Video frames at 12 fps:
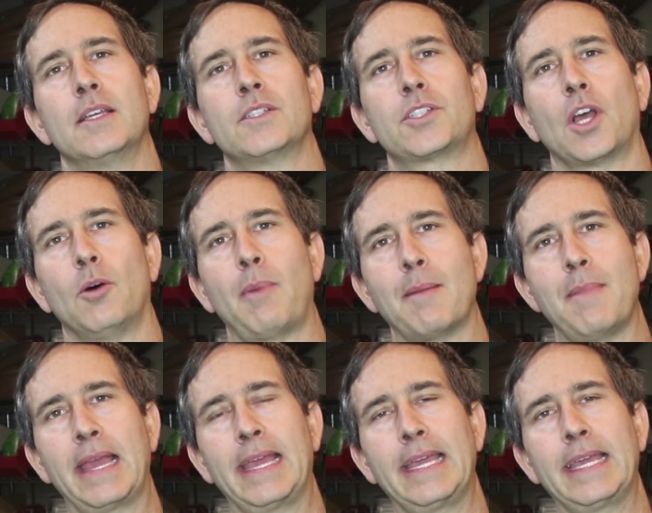So by
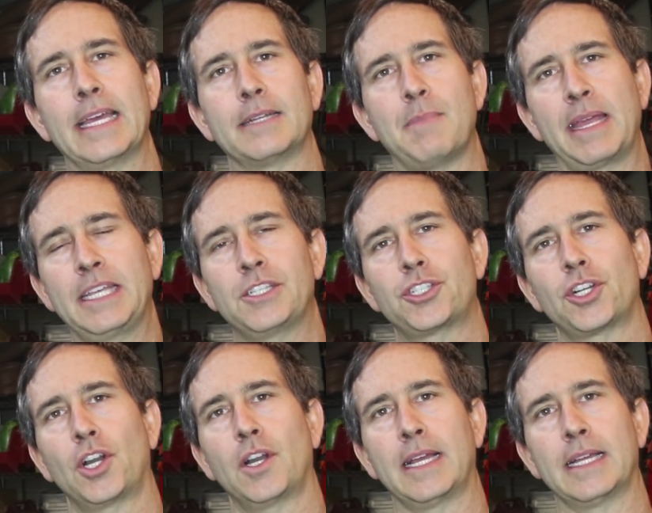making
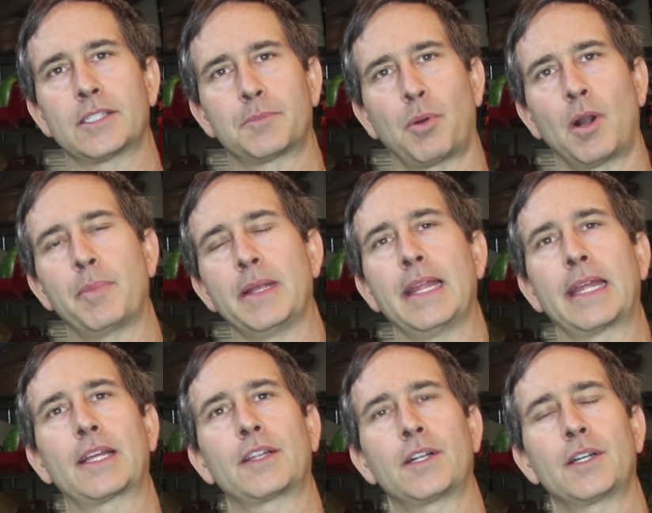sure it's
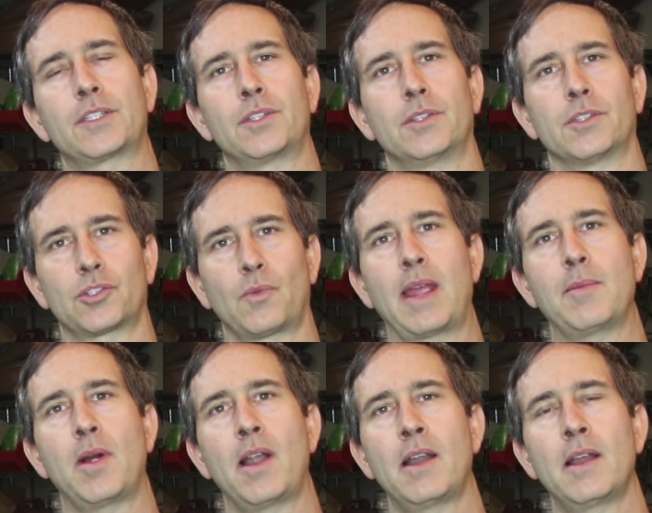perpendicular to the sway
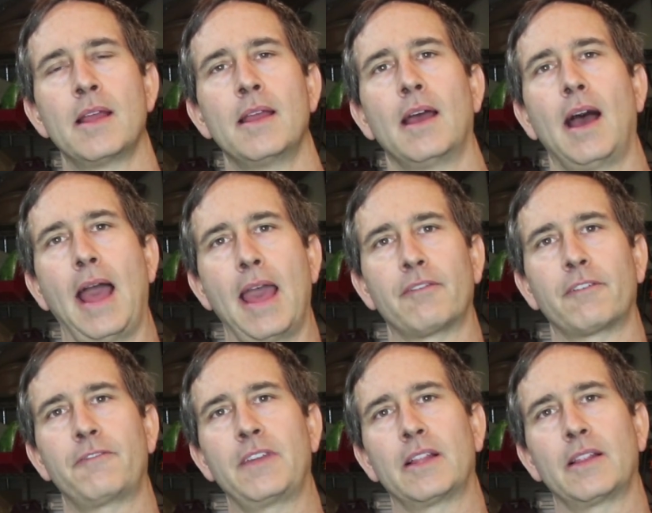bar, I have a
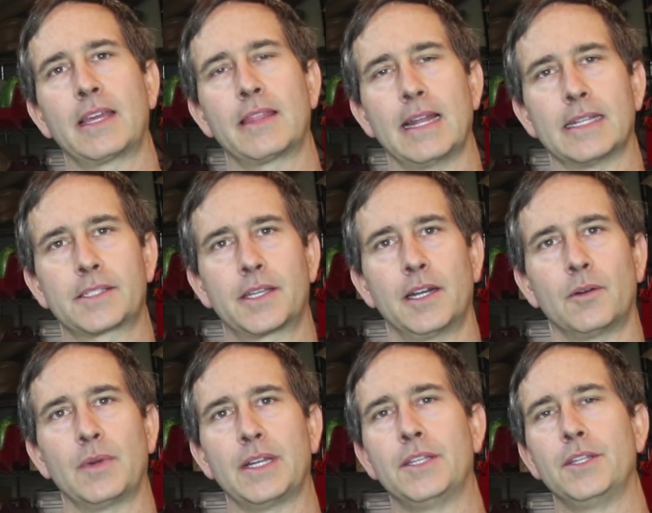feeling that it's going to
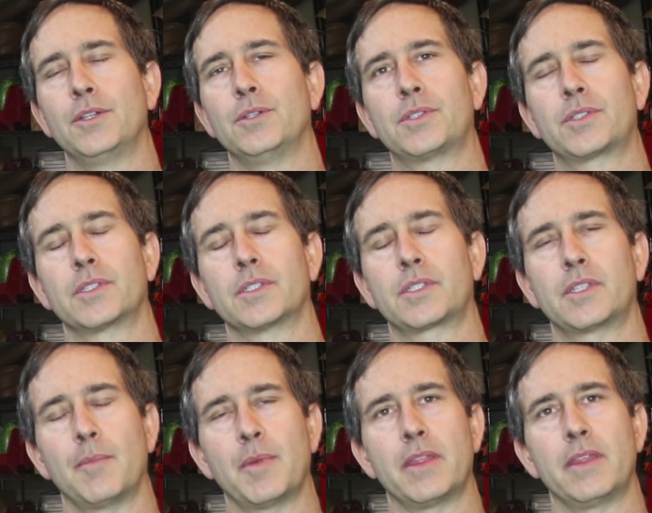reduce
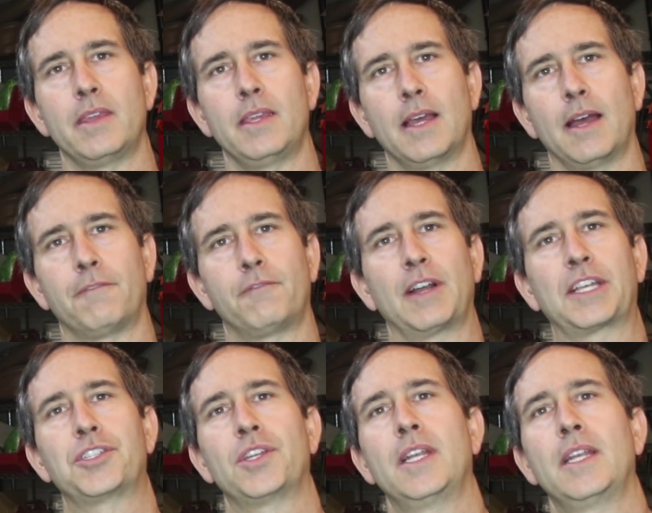some of the
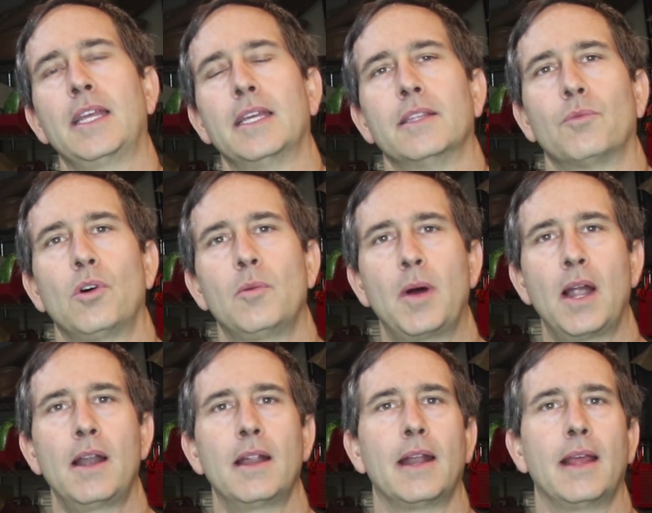friction in the roll
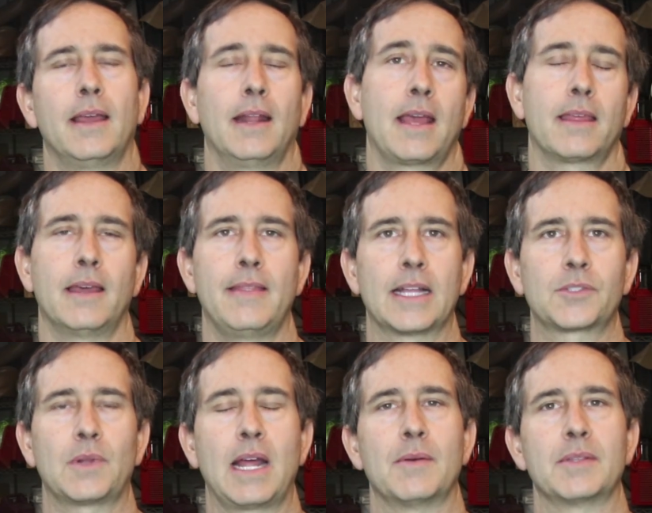bar, and that's
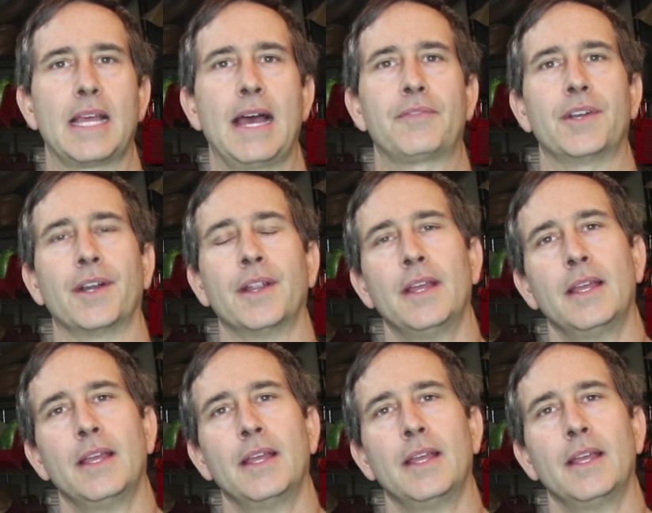what I was after.